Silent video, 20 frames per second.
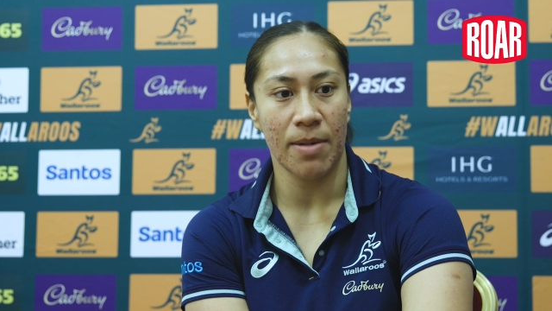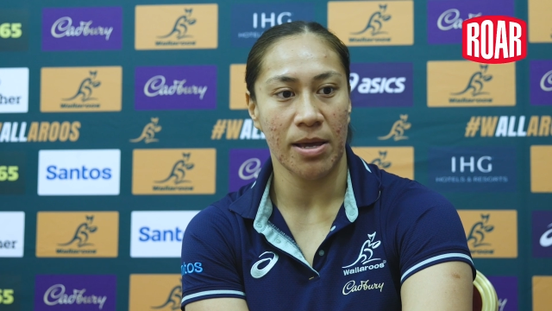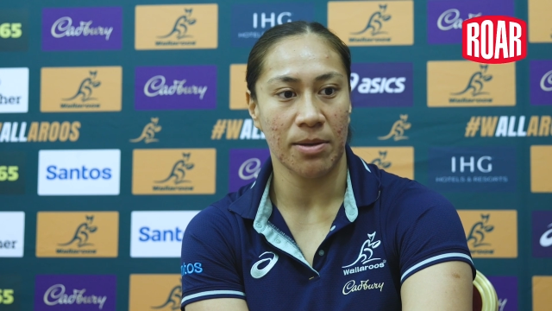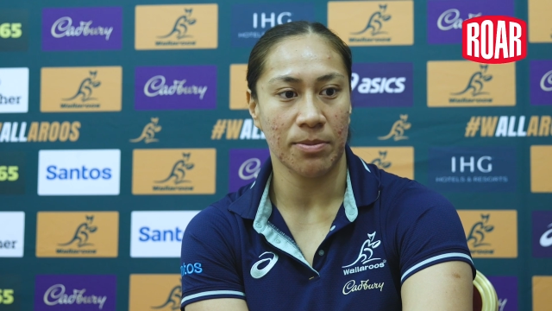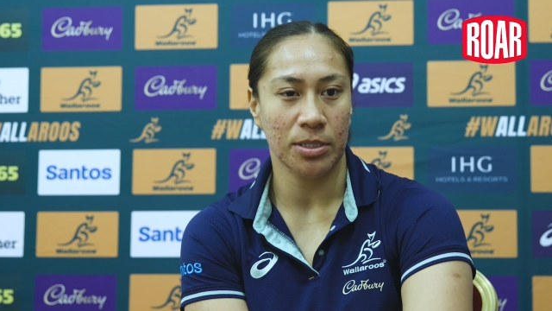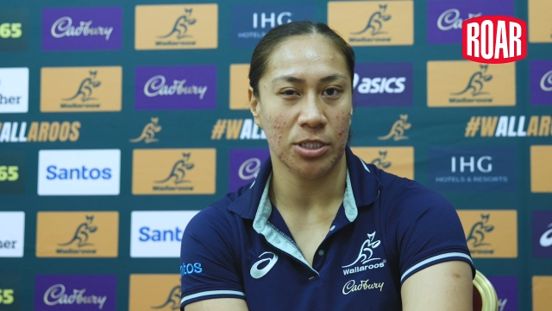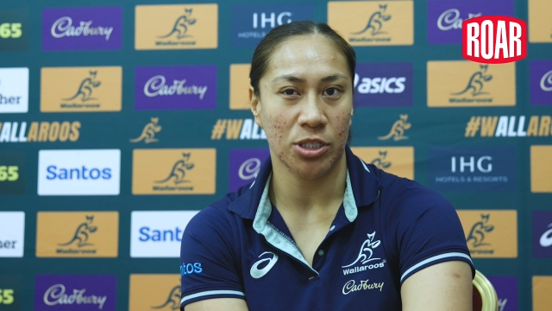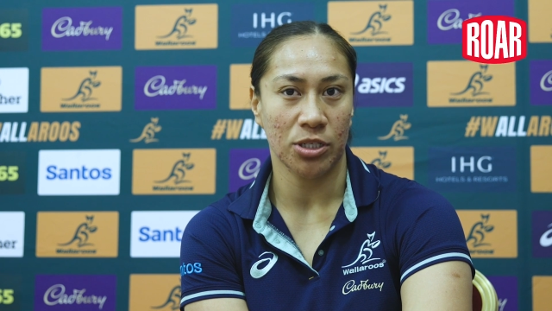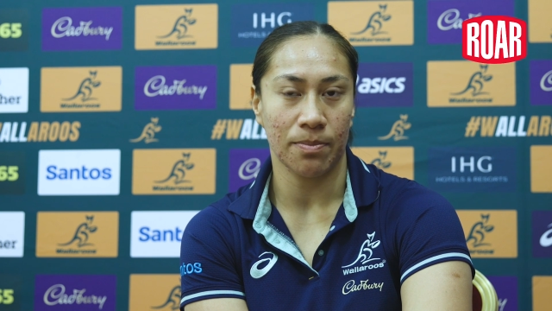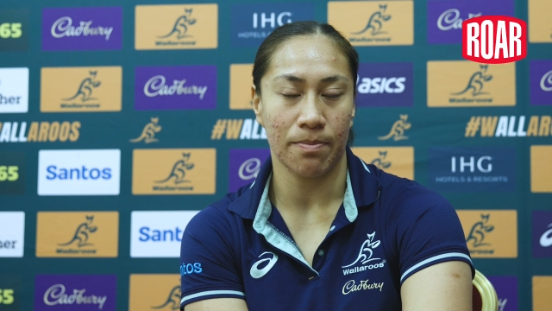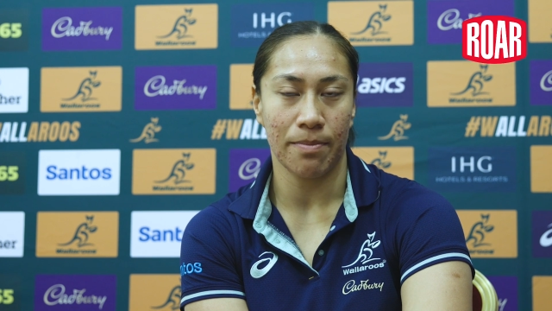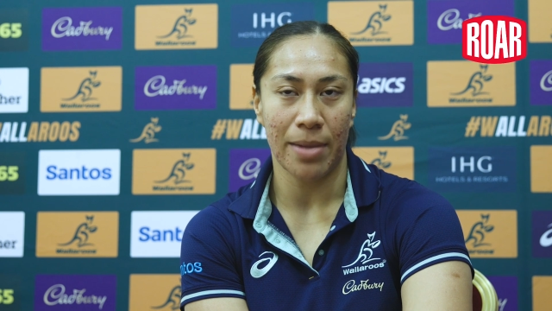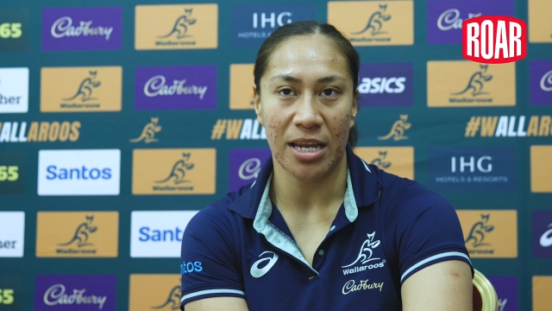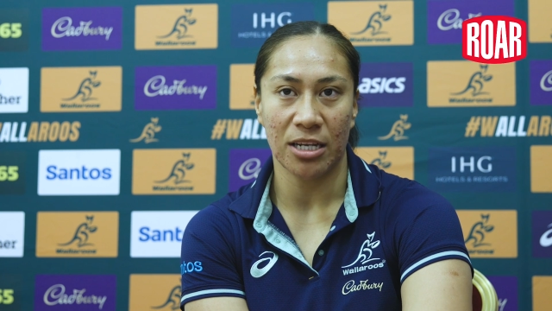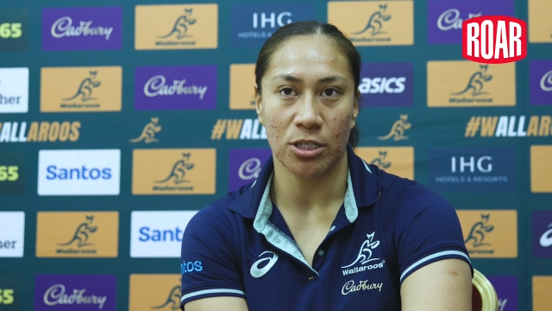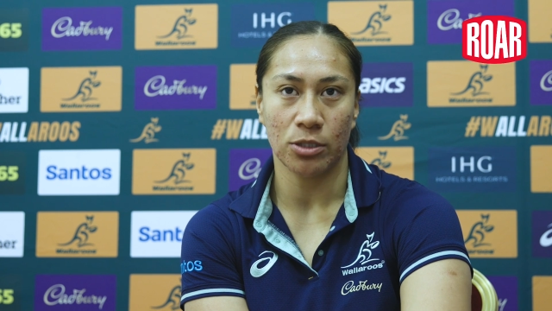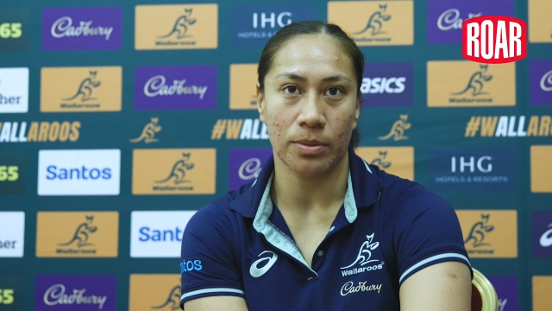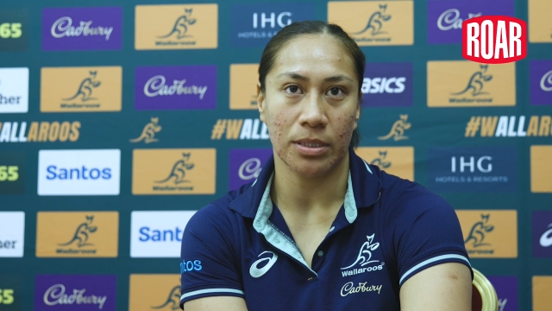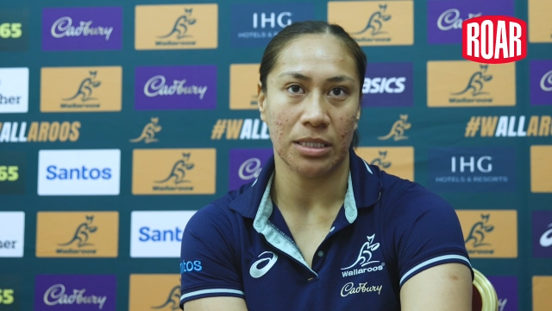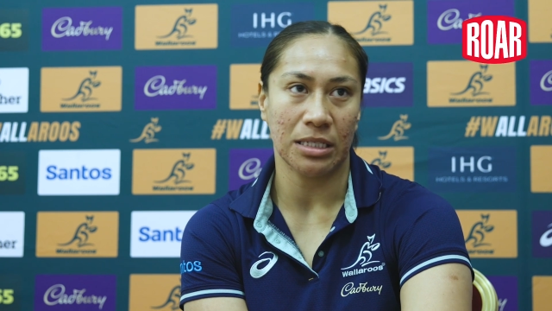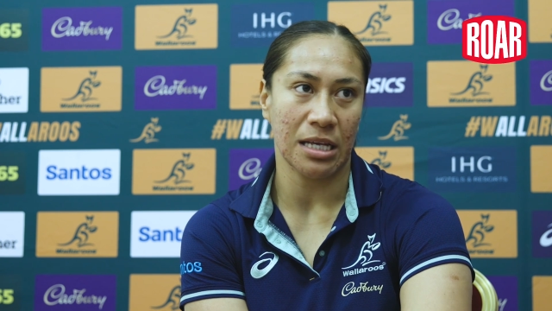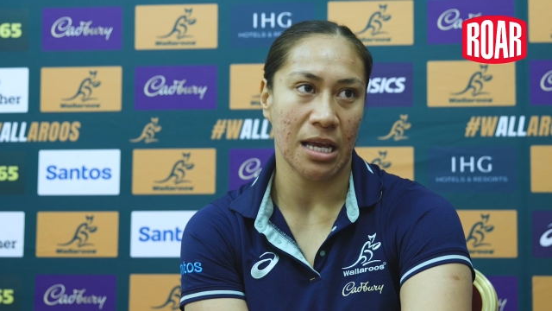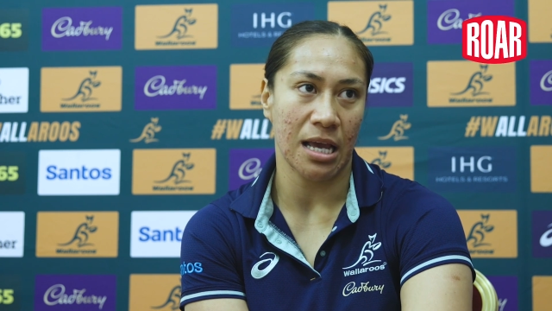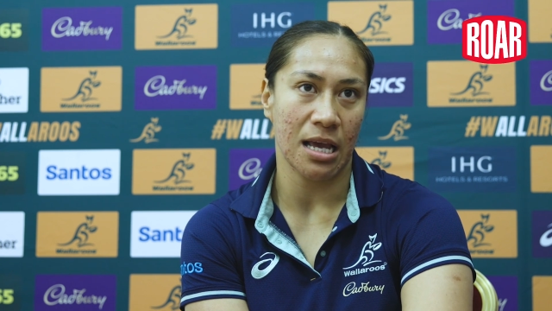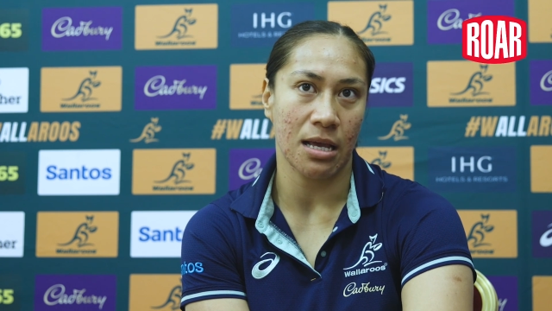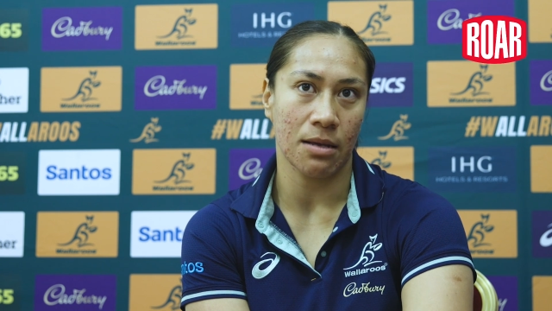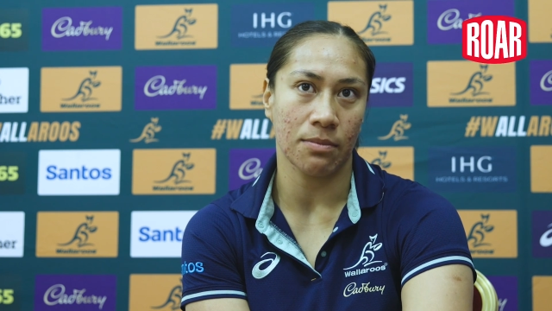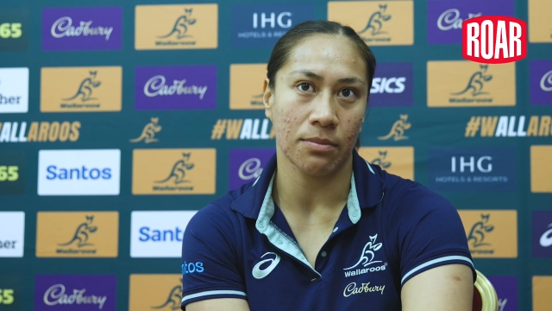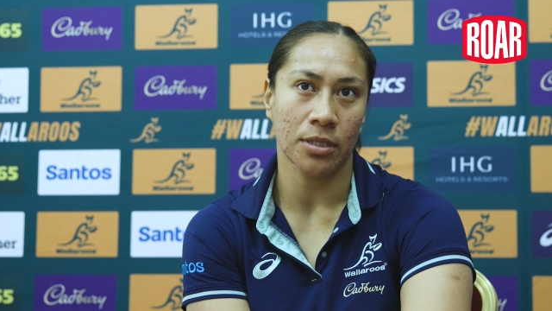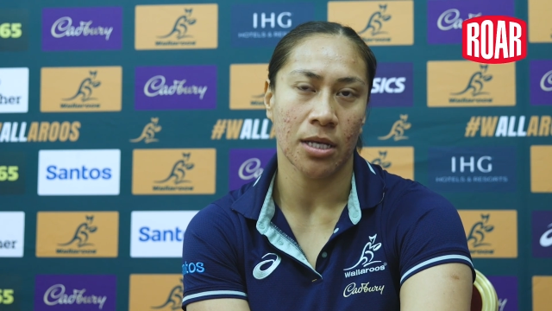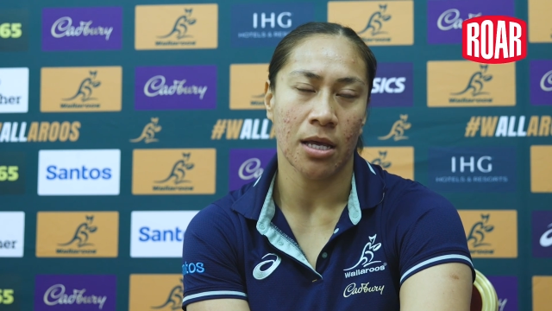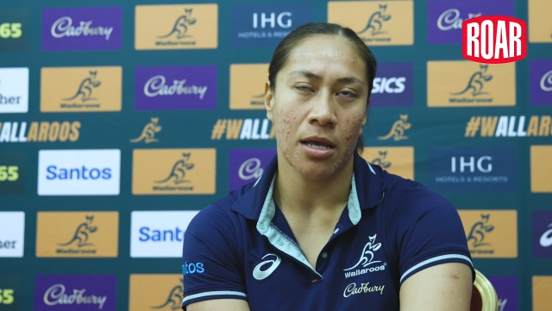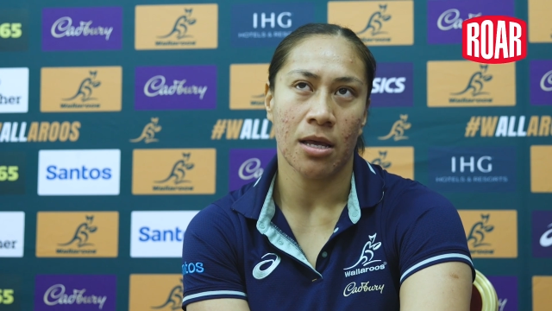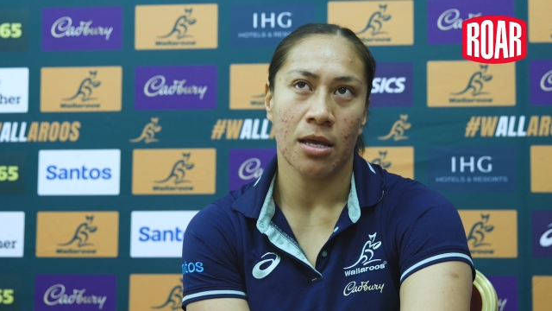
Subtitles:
management team.